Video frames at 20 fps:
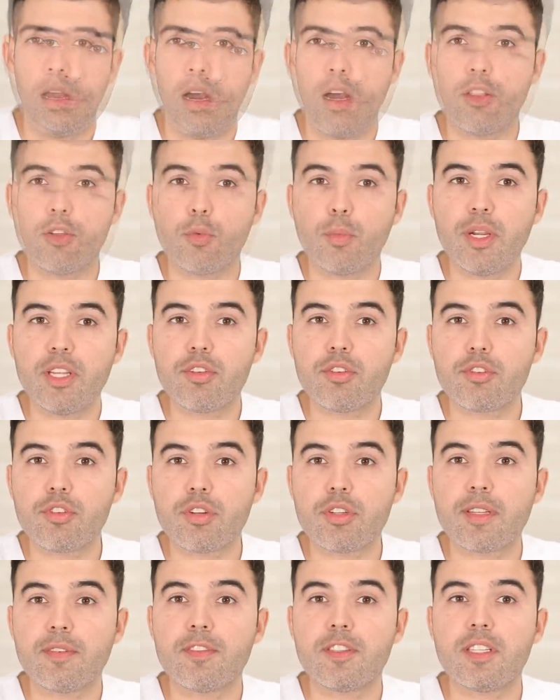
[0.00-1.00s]
Other
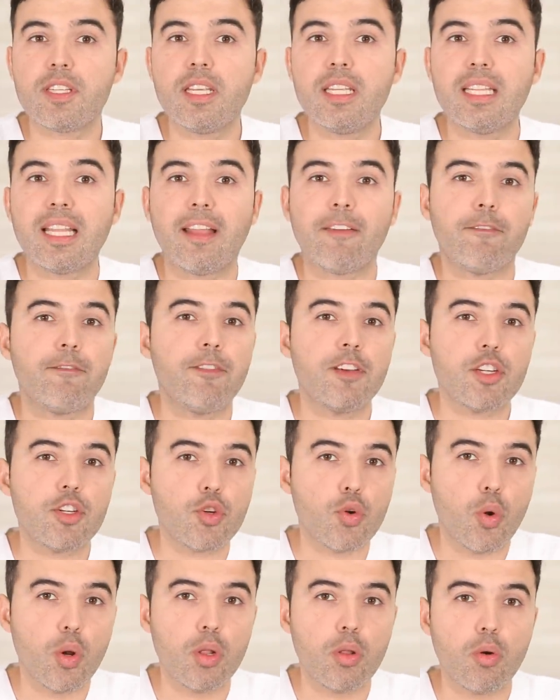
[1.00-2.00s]
researchers have seen that
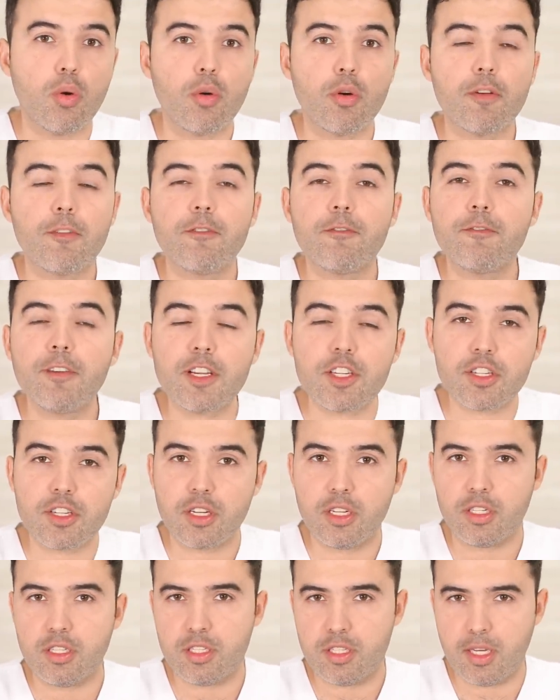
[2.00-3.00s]
fish oil or
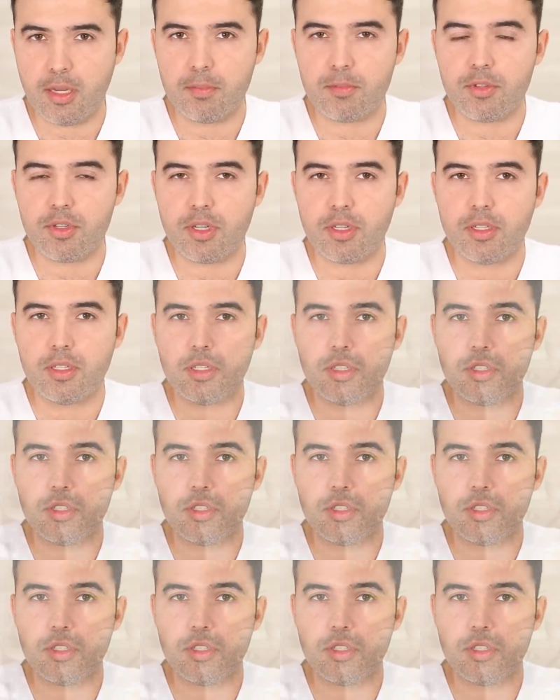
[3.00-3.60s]
fish consumption,